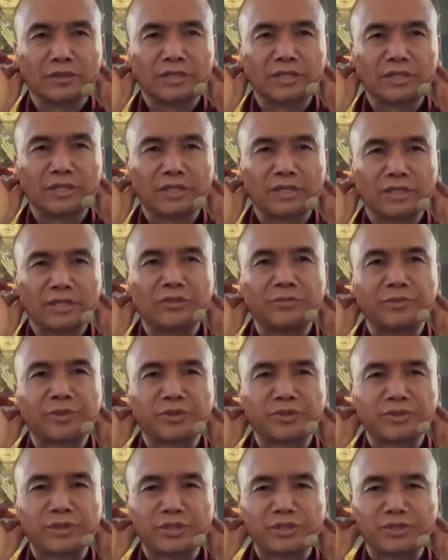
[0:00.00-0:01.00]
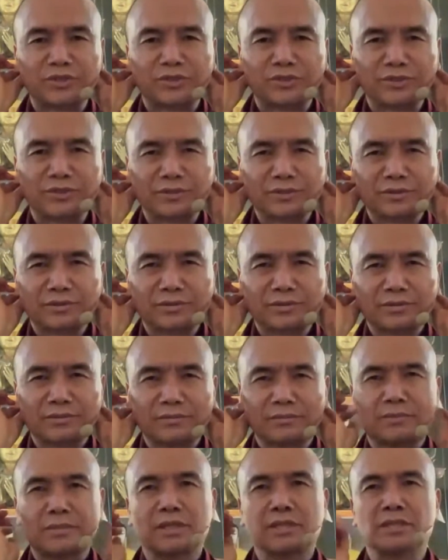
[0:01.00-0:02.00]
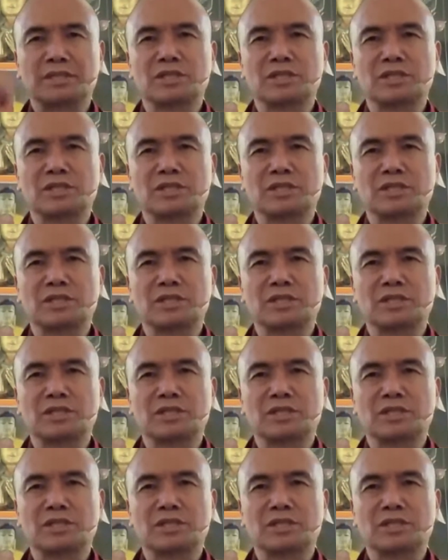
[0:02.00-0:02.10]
The three prostrations. Thank